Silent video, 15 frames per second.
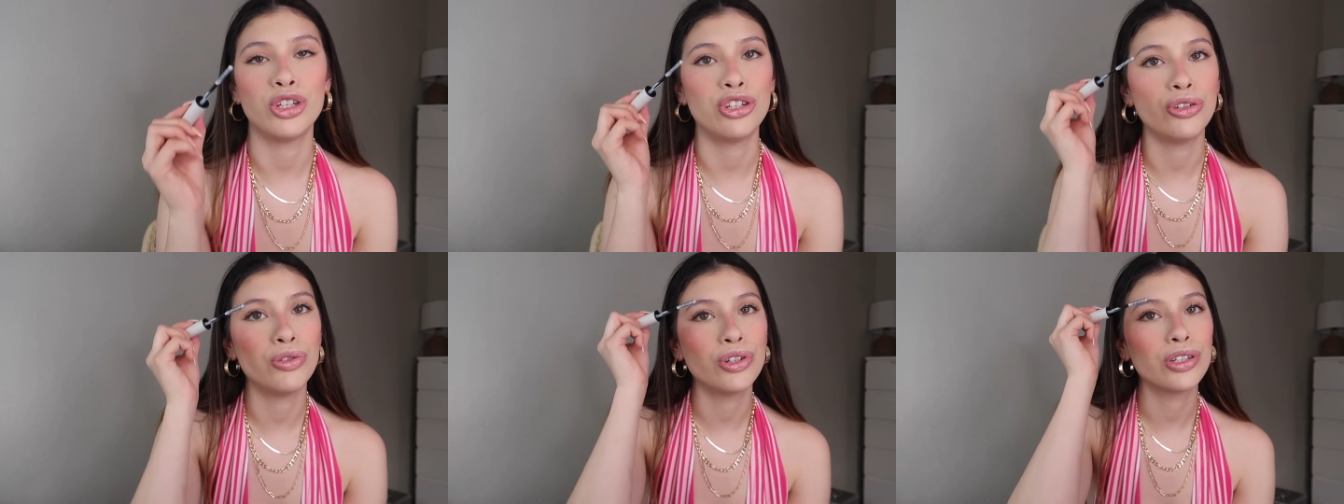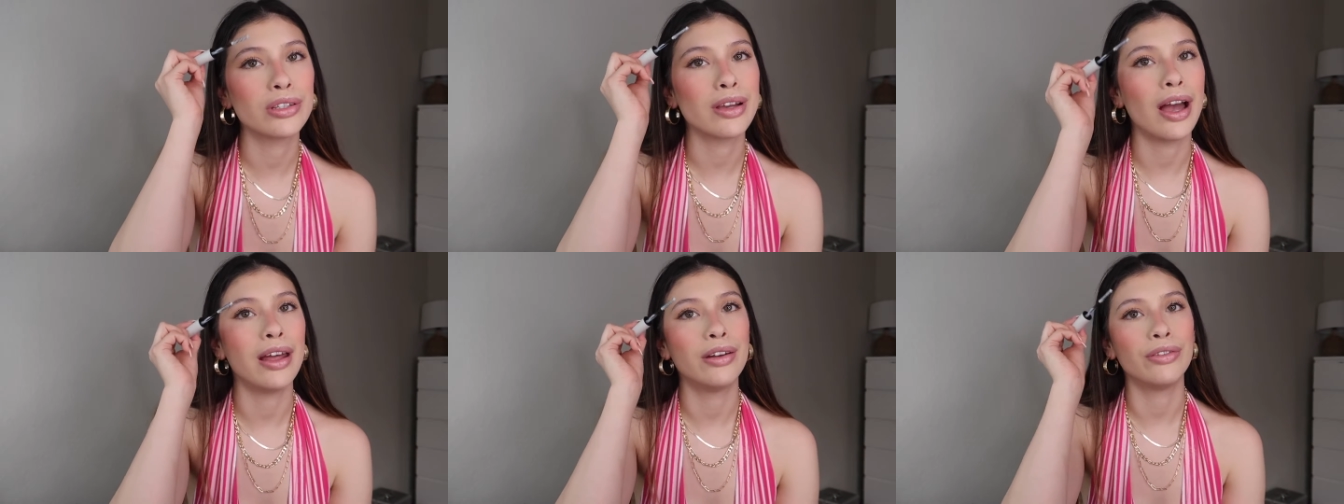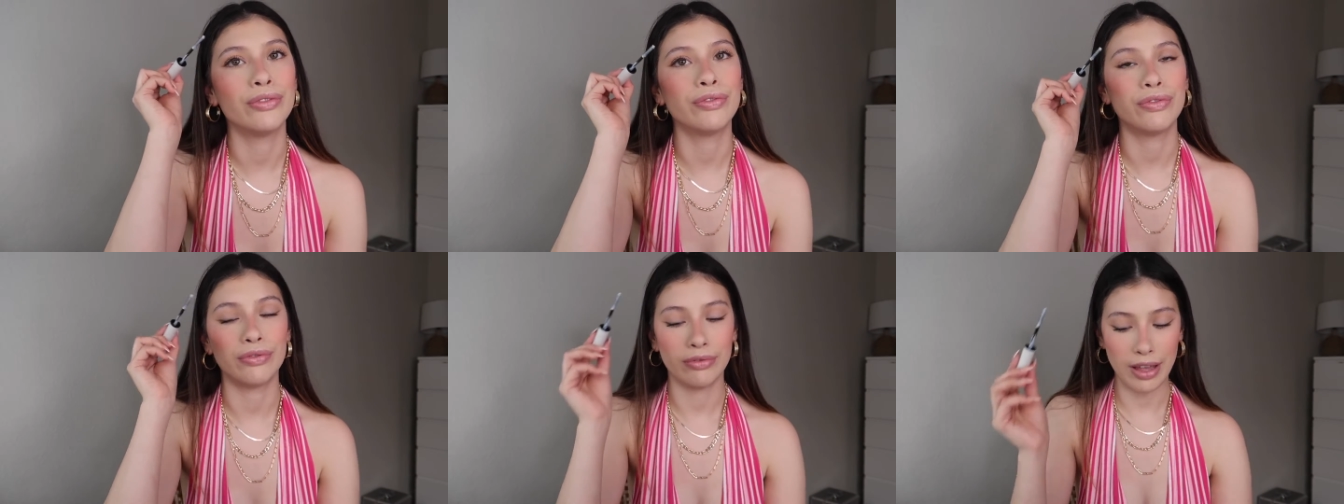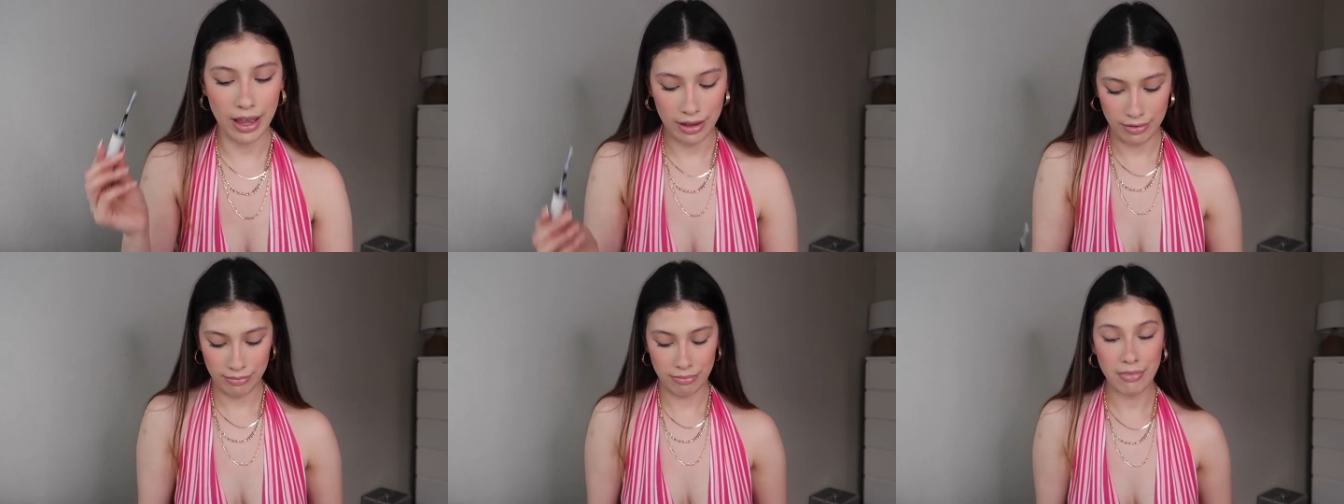which you just kind of,
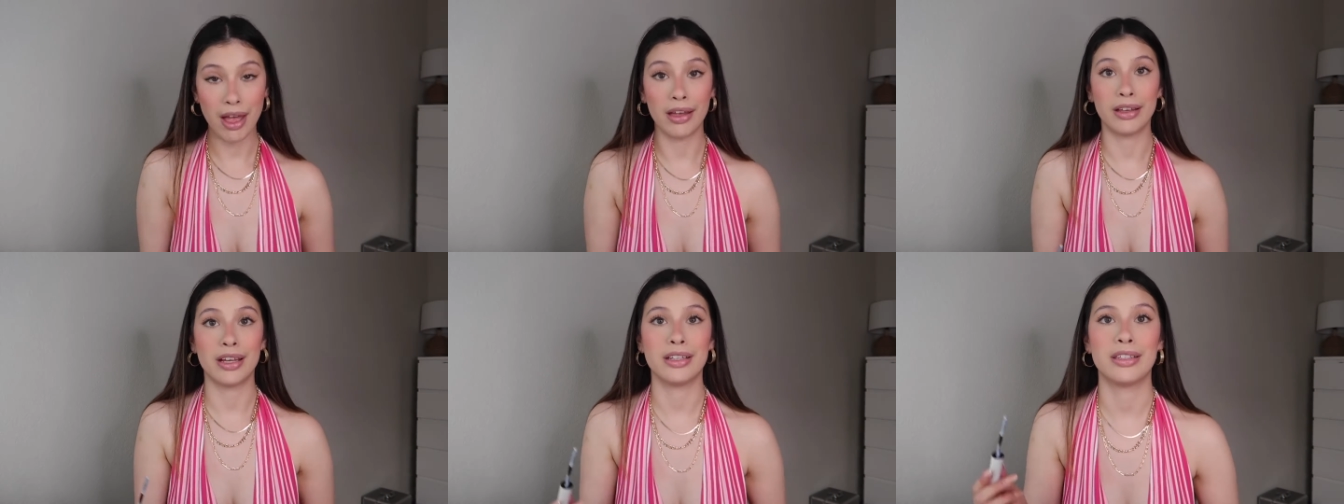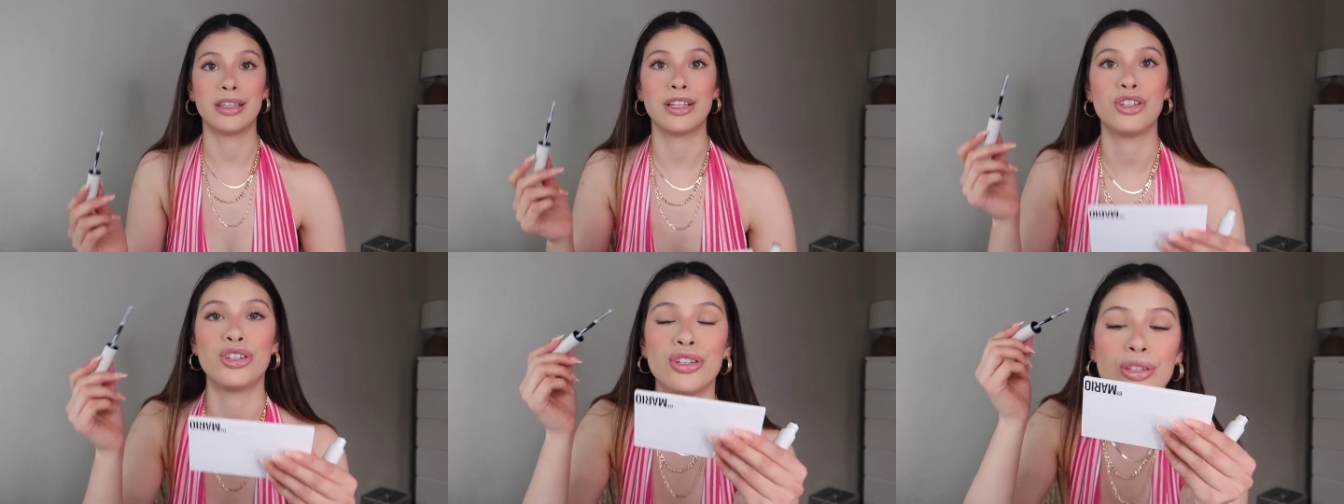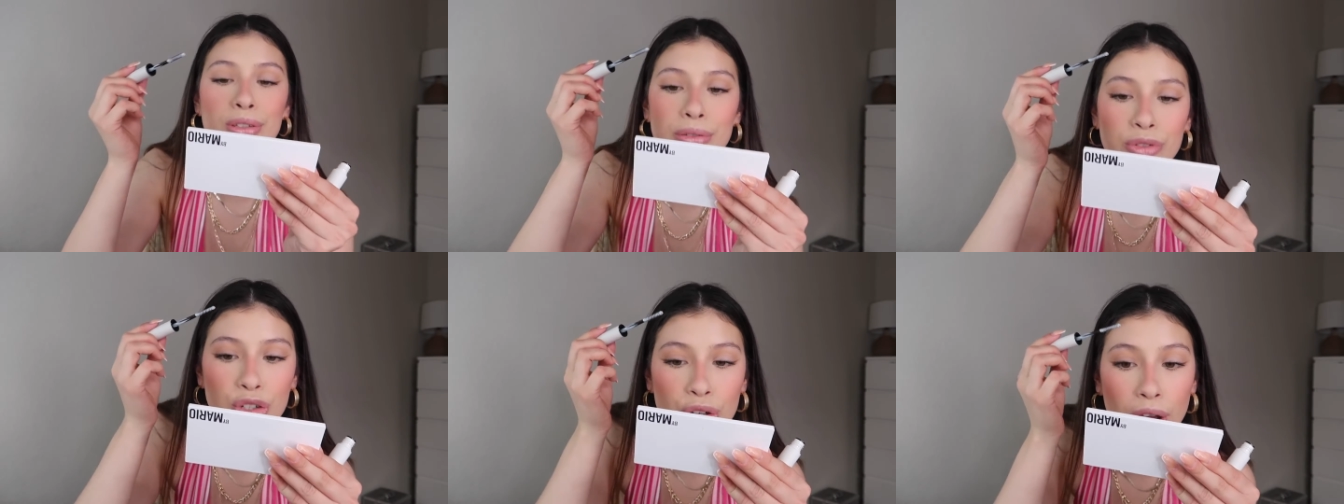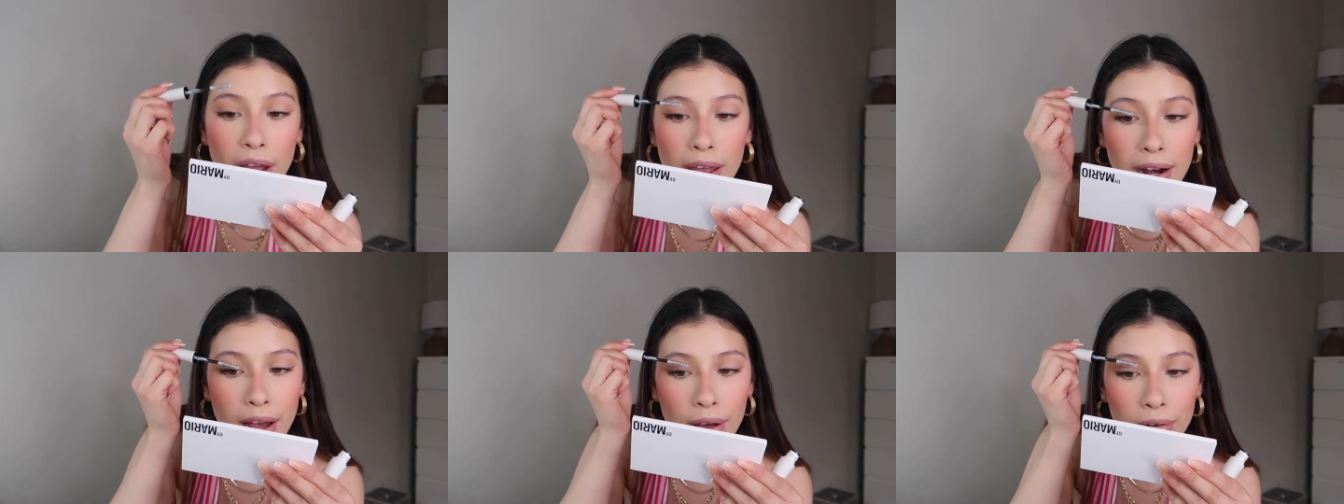I guess, let's just
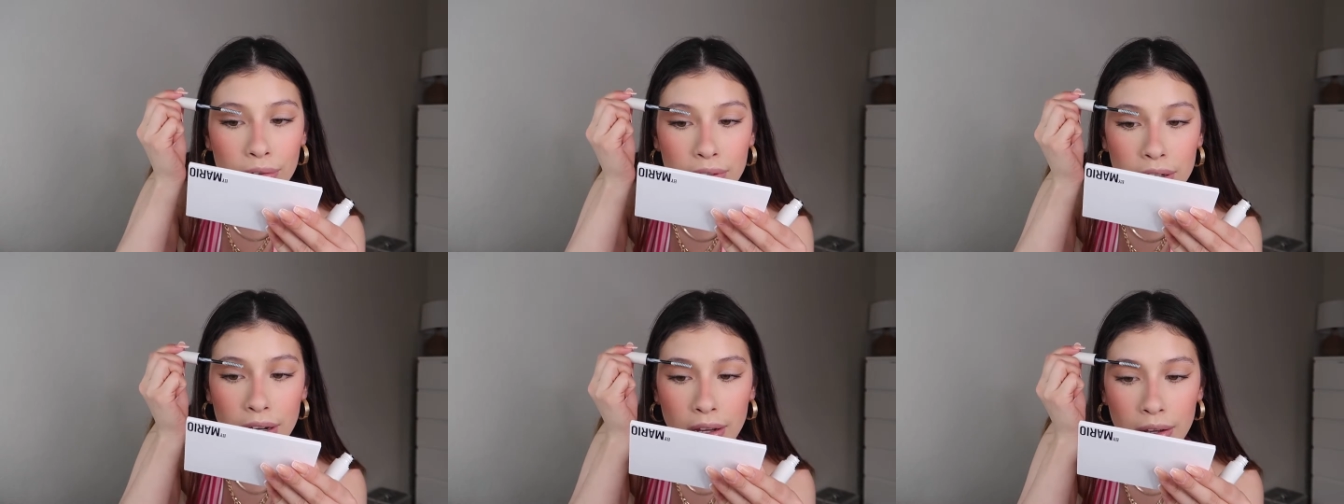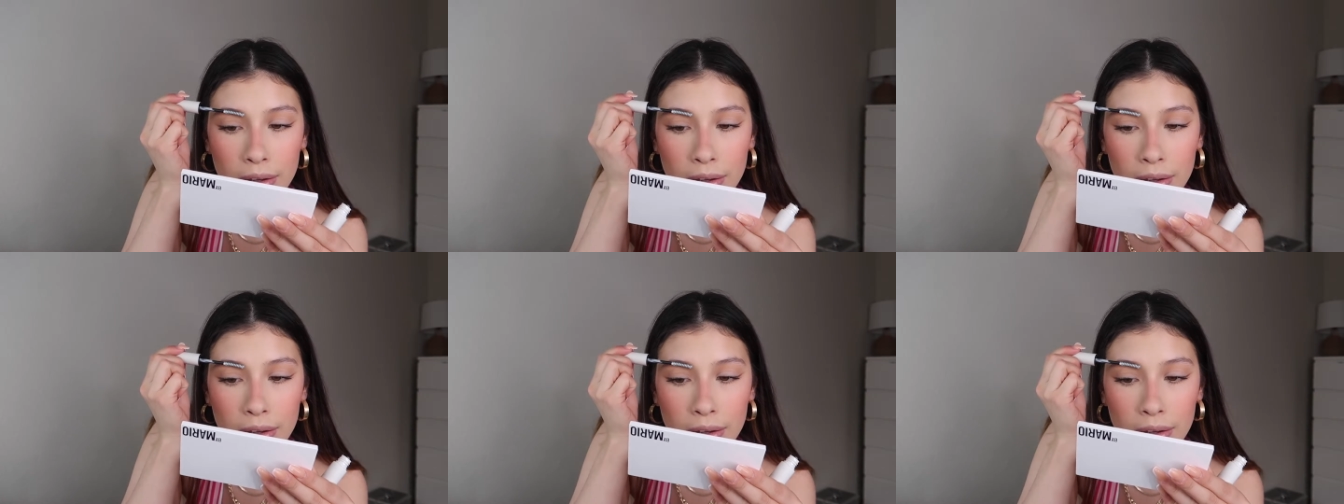try it out.